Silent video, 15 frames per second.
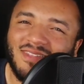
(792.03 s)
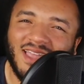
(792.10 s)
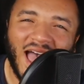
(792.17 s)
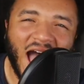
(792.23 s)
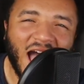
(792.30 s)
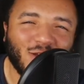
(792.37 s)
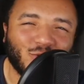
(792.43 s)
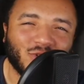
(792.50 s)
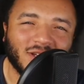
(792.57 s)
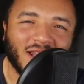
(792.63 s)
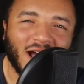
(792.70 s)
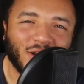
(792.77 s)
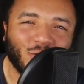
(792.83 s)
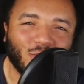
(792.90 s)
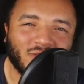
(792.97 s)
I used to
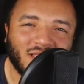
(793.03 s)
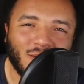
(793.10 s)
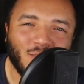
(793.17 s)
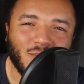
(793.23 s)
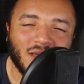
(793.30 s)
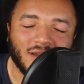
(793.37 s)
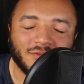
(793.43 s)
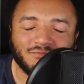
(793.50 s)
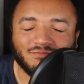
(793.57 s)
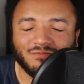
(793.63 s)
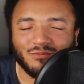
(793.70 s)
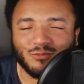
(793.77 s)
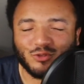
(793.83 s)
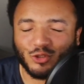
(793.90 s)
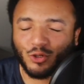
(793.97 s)
not know what that meant.
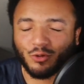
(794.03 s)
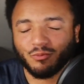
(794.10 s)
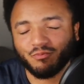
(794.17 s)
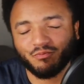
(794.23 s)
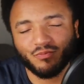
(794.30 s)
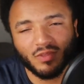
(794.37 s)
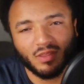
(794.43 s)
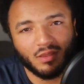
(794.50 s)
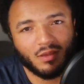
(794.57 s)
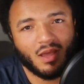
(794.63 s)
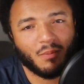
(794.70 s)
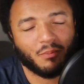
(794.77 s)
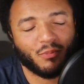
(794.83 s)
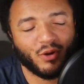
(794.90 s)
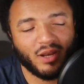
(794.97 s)
So,
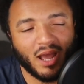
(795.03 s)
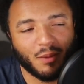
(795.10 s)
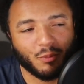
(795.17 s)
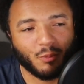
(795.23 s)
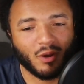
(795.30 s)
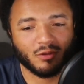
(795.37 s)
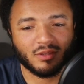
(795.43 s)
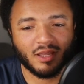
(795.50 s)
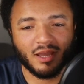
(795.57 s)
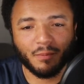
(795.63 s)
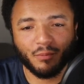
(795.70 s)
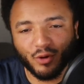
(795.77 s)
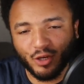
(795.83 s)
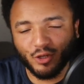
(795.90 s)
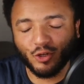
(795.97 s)
pretty hype about that.
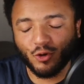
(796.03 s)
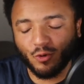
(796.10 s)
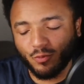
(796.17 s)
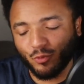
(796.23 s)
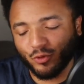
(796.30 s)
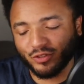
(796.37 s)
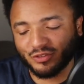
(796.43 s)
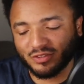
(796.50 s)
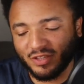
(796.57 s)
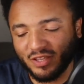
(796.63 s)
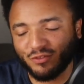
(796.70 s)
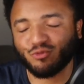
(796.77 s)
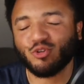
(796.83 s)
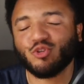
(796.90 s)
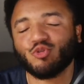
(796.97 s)
Pretty dope. Where
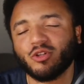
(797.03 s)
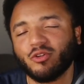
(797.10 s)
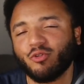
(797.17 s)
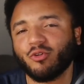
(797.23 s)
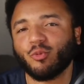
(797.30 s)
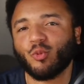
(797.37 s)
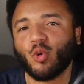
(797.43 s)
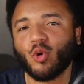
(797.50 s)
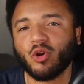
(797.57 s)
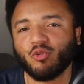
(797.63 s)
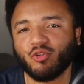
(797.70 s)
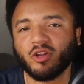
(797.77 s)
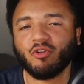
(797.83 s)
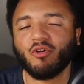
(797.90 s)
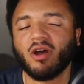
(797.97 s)
it's really rewarding,
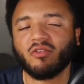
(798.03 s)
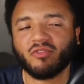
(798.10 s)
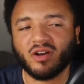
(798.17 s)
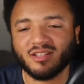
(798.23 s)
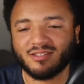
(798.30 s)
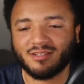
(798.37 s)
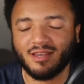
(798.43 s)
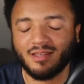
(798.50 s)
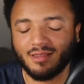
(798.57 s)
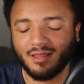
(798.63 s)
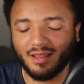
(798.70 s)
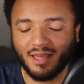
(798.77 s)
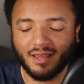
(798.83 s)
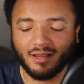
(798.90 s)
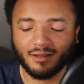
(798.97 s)
really gratifying seeing that,
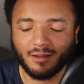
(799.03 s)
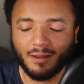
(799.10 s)
like,